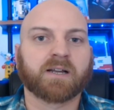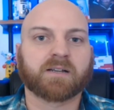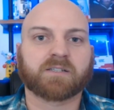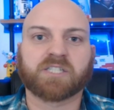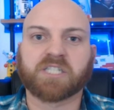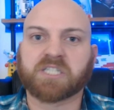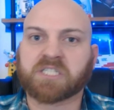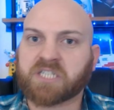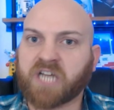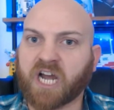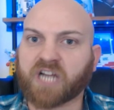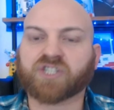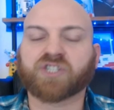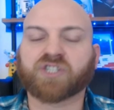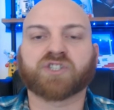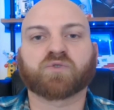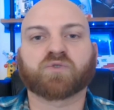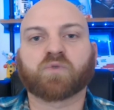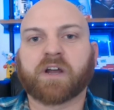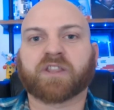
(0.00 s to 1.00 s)

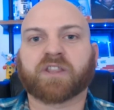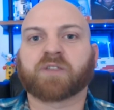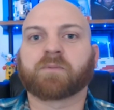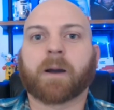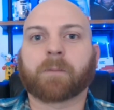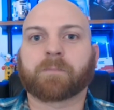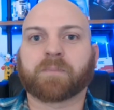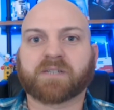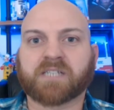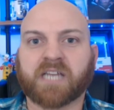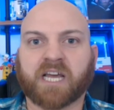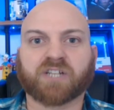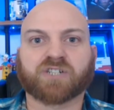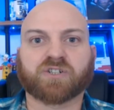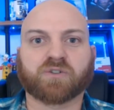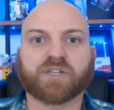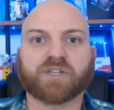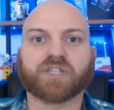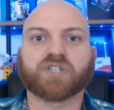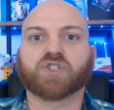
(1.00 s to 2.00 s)
discussions with about
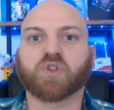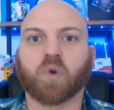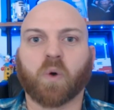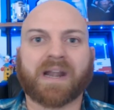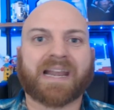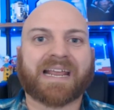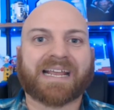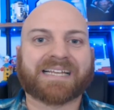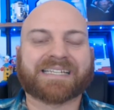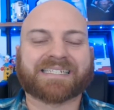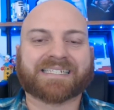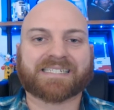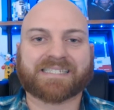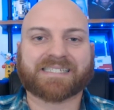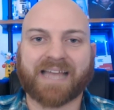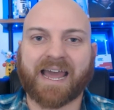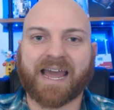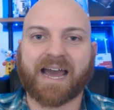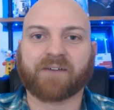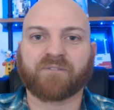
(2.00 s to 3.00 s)
potentially joining his
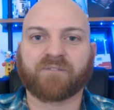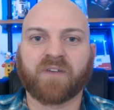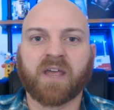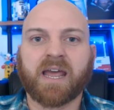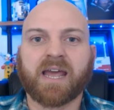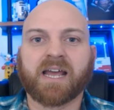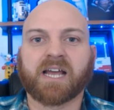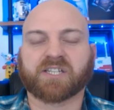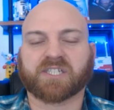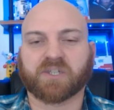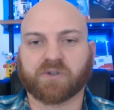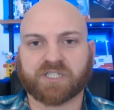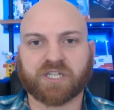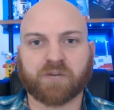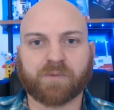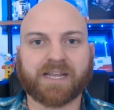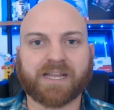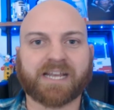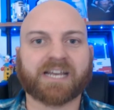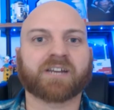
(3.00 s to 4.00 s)
staff. And so it's
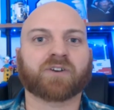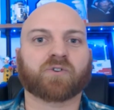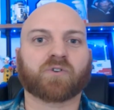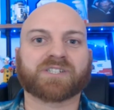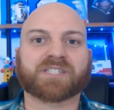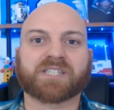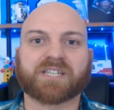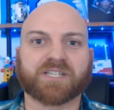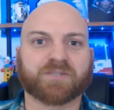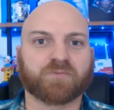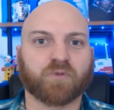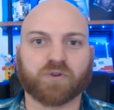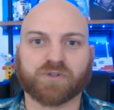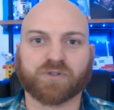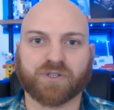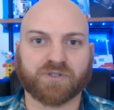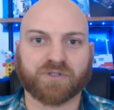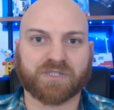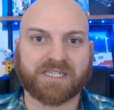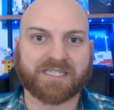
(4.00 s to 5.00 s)
going to be interesting as more as
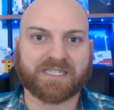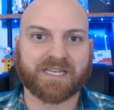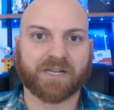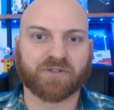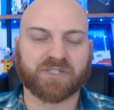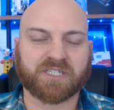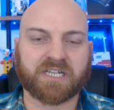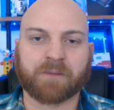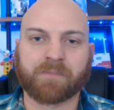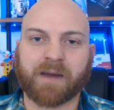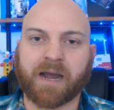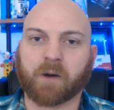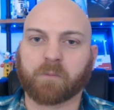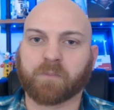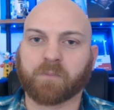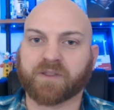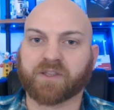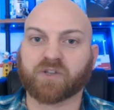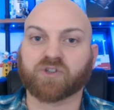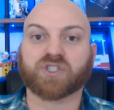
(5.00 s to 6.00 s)
those details come out.
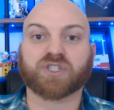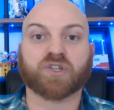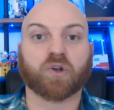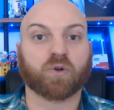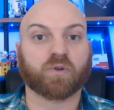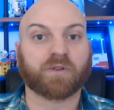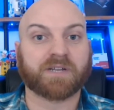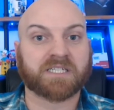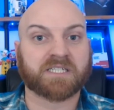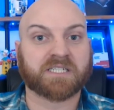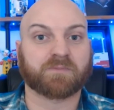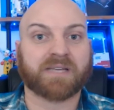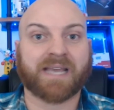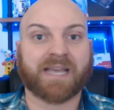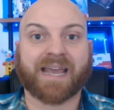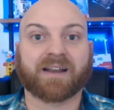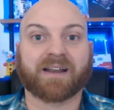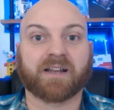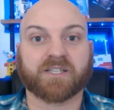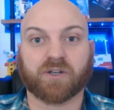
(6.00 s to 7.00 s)
But there's certainly some
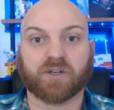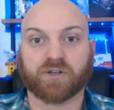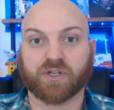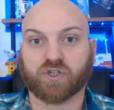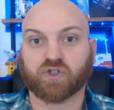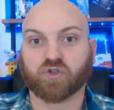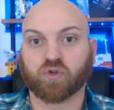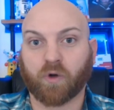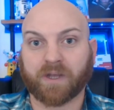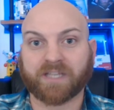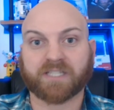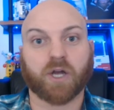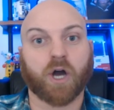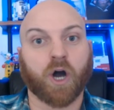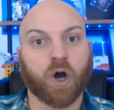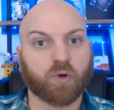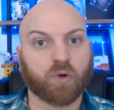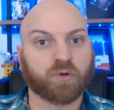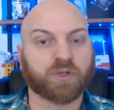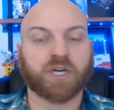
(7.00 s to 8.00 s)
candidates on Detroit's
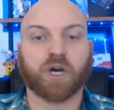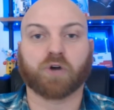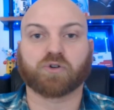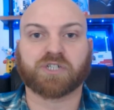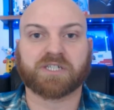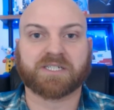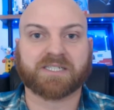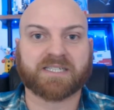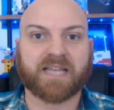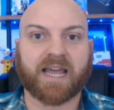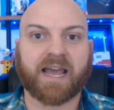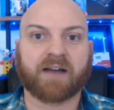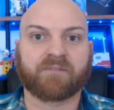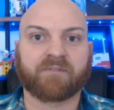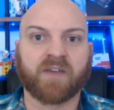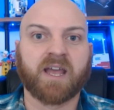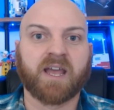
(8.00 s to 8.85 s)
own coaching staff